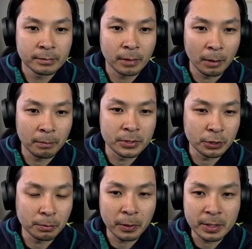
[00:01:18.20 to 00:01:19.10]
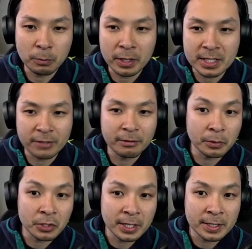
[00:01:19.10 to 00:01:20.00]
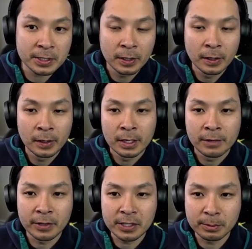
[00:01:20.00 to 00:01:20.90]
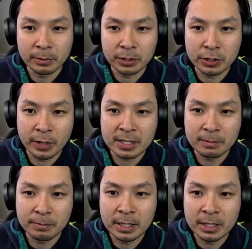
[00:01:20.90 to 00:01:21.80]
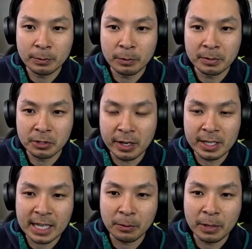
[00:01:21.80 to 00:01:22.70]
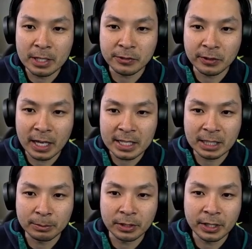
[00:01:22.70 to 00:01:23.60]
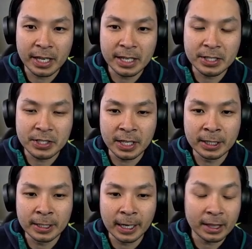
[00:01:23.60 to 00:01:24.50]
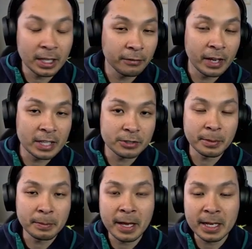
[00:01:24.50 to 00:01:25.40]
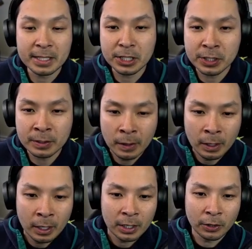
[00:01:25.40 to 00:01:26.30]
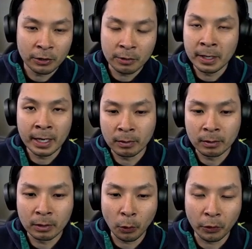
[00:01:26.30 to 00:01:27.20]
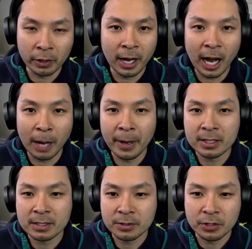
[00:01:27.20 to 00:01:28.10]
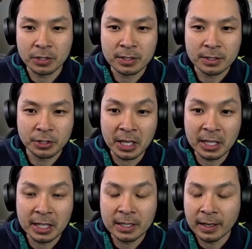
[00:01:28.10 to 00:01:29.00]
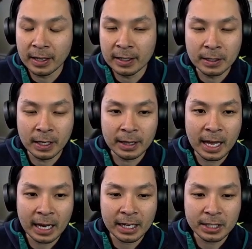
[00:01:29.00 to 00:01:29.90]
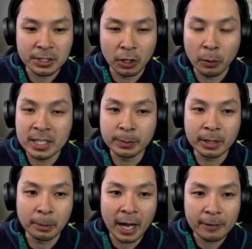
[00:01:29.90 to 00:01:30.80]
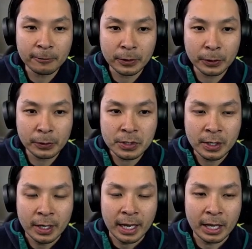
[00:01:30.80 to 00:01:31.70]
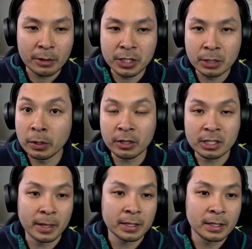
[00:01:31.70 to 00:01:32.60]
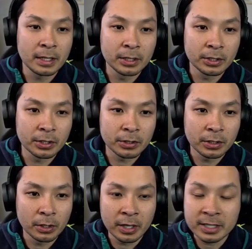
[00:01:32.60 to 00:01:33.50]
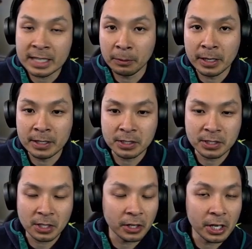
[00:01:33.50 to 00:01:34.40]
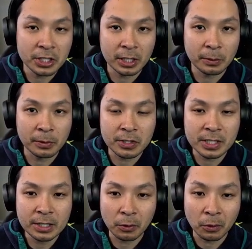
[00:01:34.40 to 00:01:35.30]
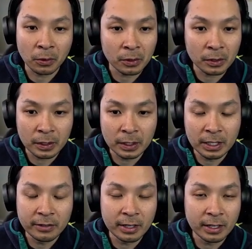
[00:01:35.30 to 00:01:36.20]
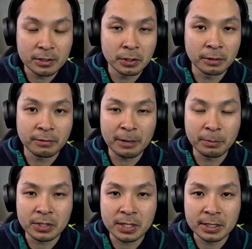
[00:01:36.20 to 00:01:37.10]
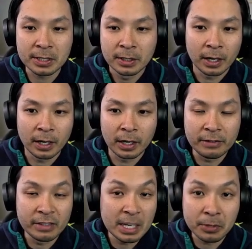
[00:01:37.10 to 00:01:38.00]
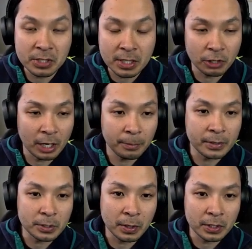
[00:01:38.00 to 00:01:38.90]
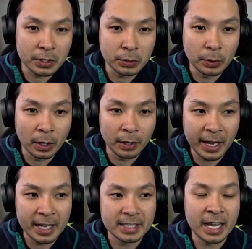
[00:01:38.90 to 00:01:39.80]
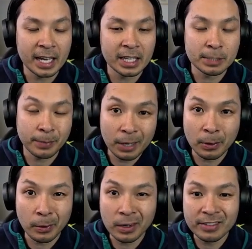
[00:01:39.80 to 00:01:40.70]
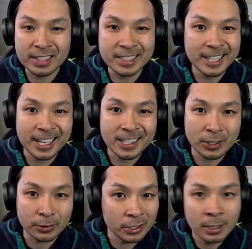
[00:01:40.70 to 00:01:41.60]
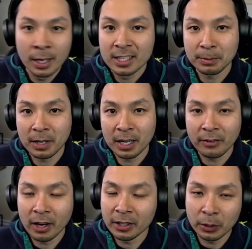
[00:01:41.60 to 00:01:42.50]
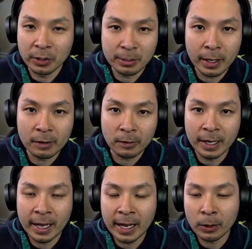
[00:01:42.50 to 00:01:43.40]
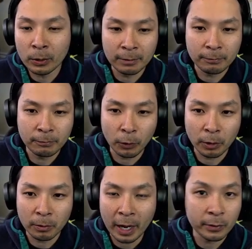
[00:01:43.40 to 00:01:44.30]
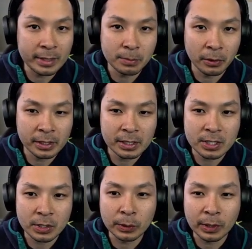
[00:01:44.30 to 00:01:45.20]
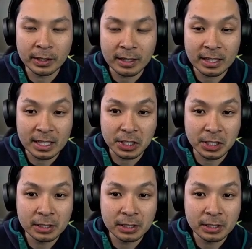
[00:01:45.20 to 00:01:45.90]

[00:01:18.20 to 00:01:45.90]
0.17%. Very similar to S&P. We've been trading sideways for the last couple of days, and I think if you guys have been paying attention, the big quarterly OPEX just ended, and that kind of took away some of the buying flows. And that was good. We were expecting either a sideways consolidation like we were seeing, or even a 2 to 5%, even 10% drop as well too on the NASDAQ and the SPY, but we didn't even see that. So there's some kind of ongoing demand right now for equities markets. So I think that's good.